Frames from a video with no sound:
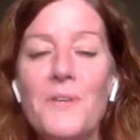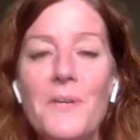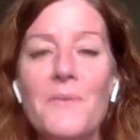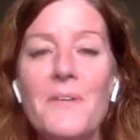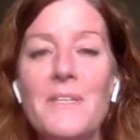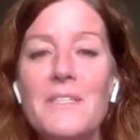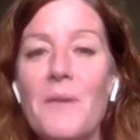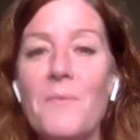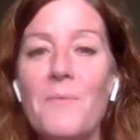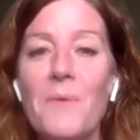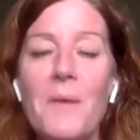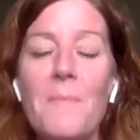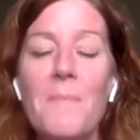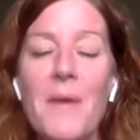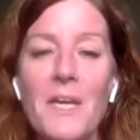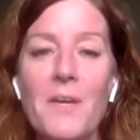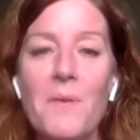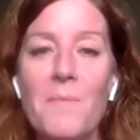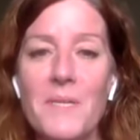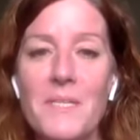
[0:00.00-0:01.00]
anyways, I want to
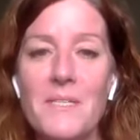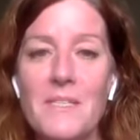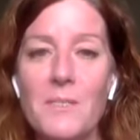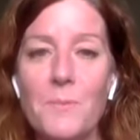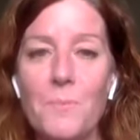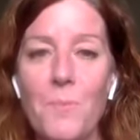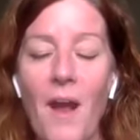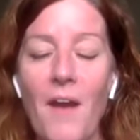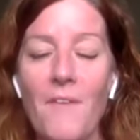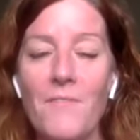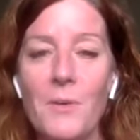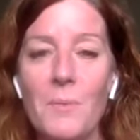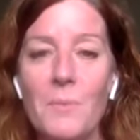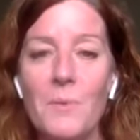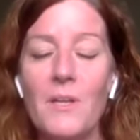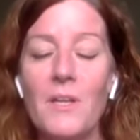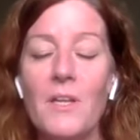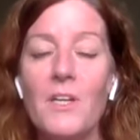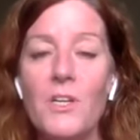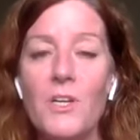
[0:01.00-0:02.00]
make your business
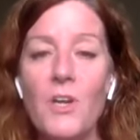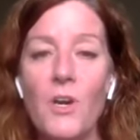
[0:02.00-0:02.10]
profitable.